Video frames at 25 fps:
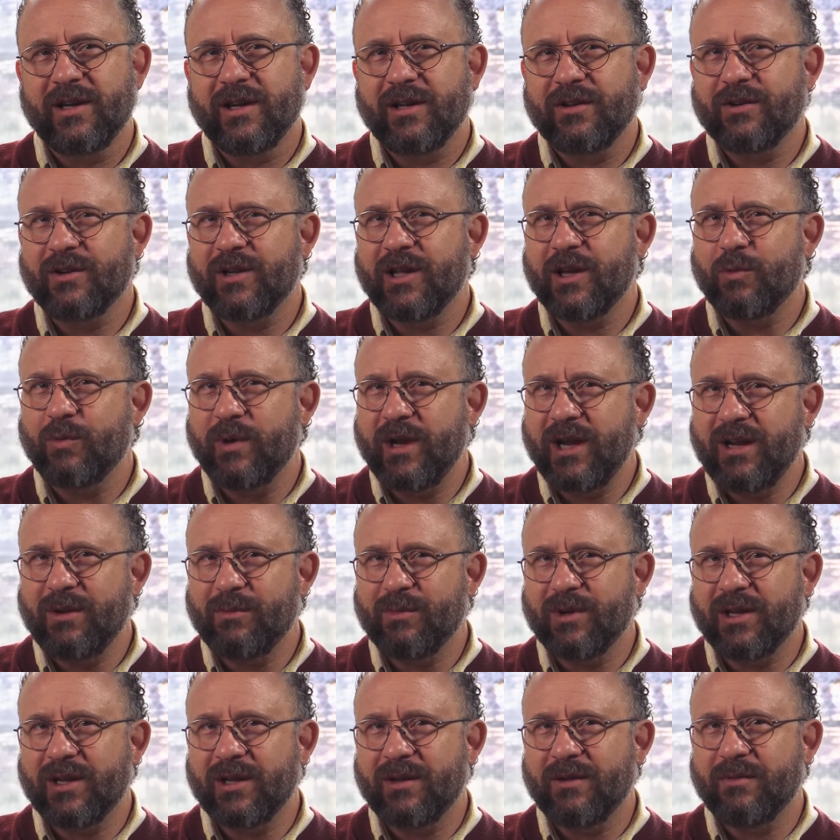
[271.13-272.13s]
They're like, wait a
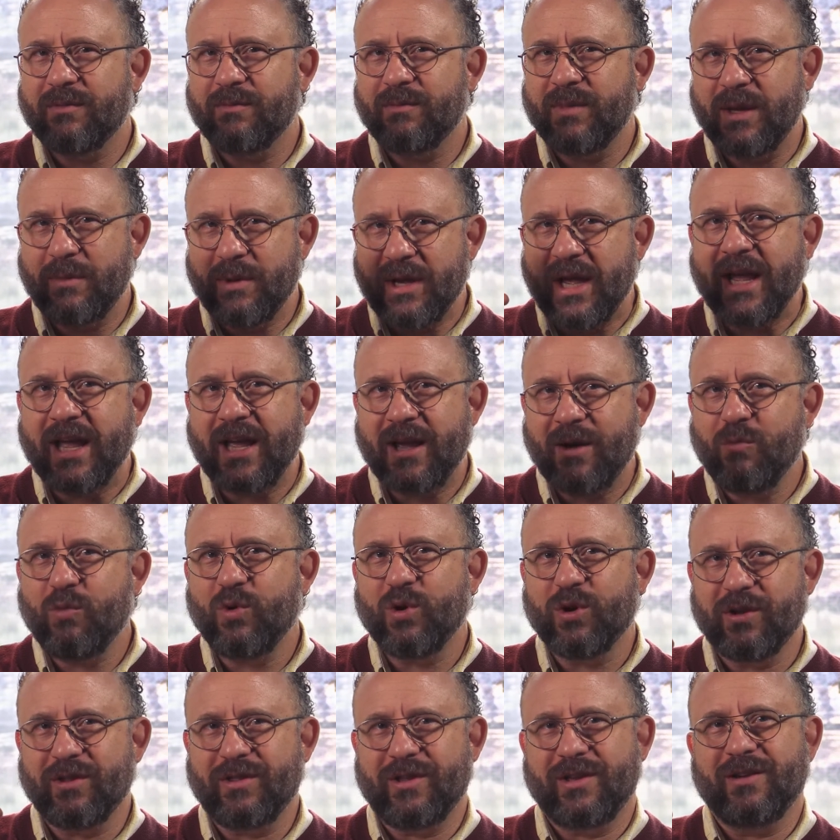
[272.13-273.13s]
minute, maybe I am
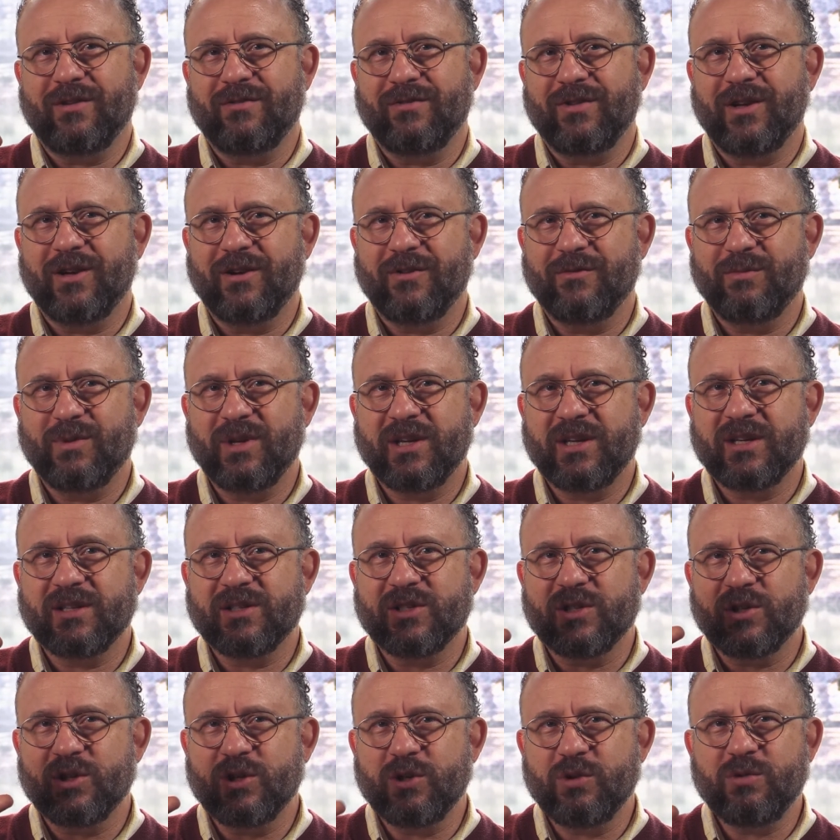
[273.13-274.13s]
worthy of love,
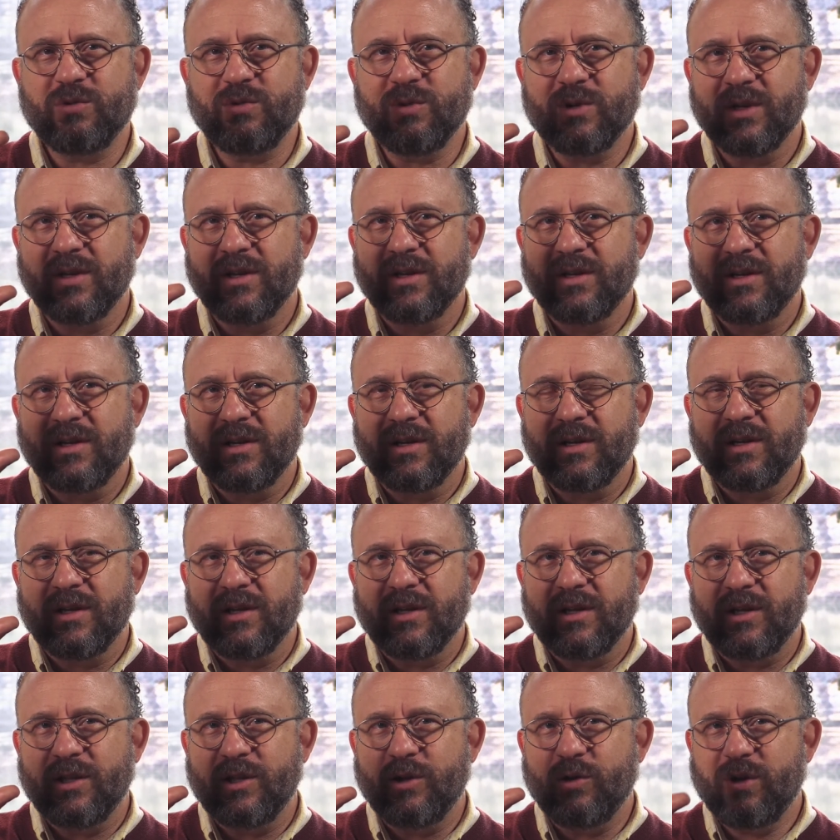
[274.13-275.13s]
because you
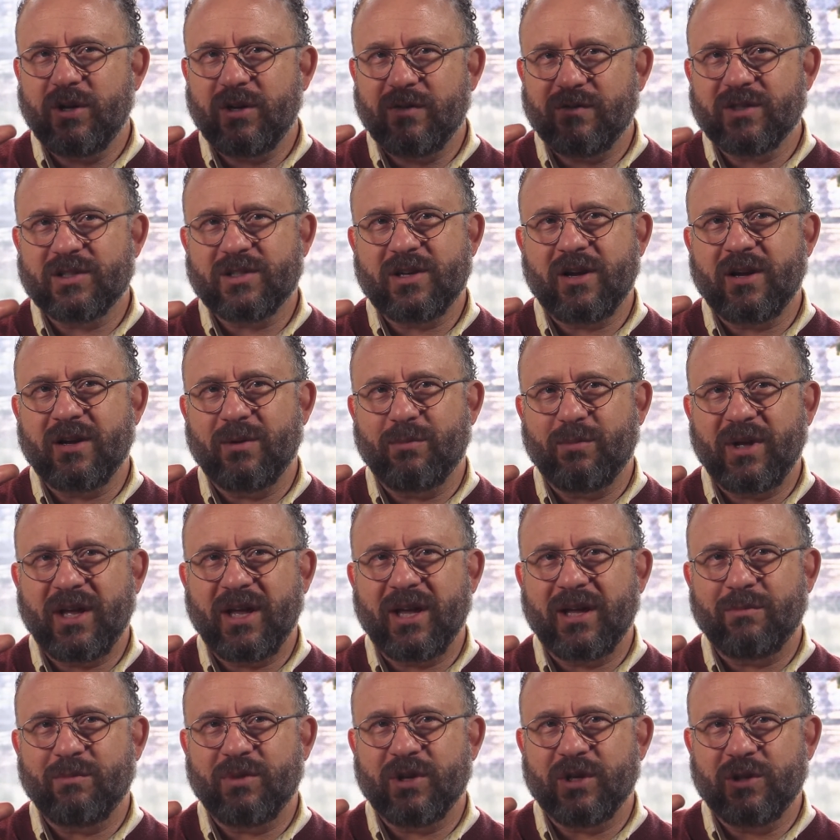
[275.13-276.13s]
could have just gone to
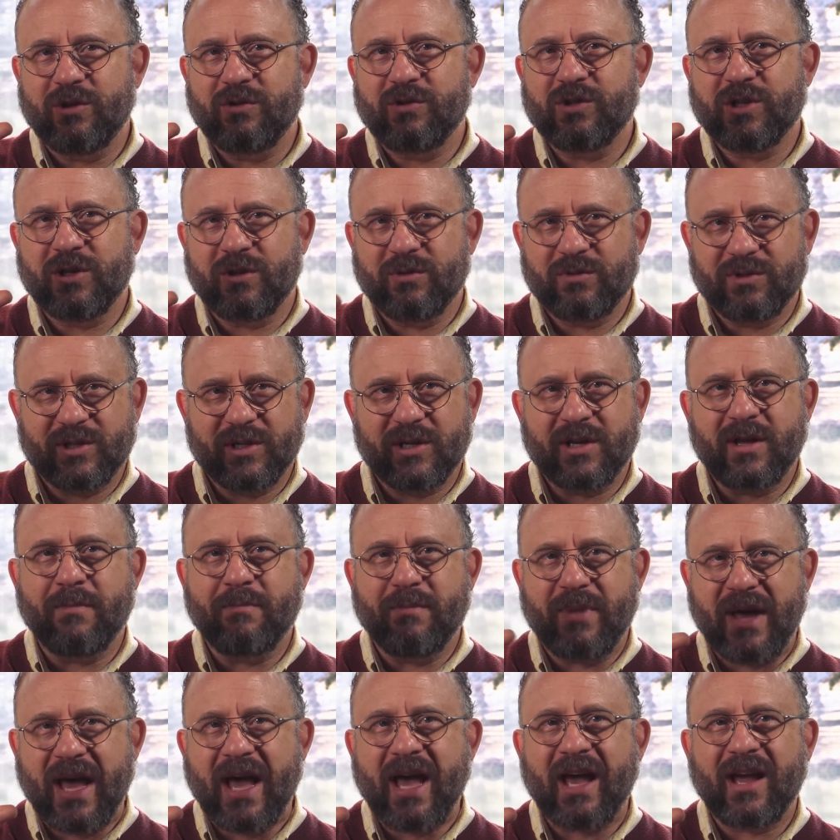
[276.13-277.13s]
bed, but you chose to come
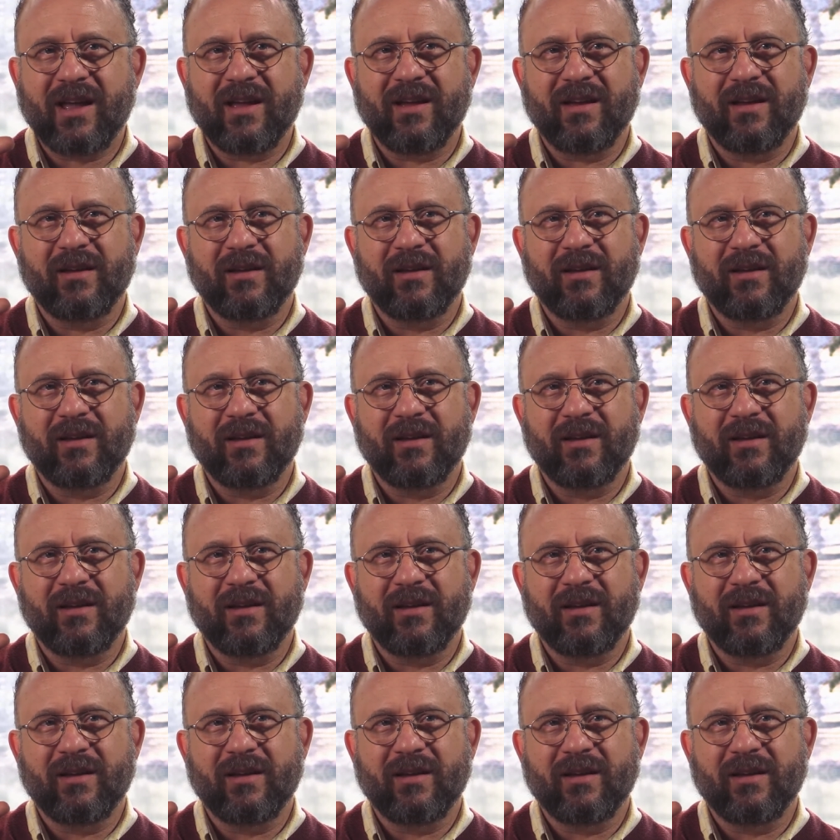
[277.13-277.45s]
back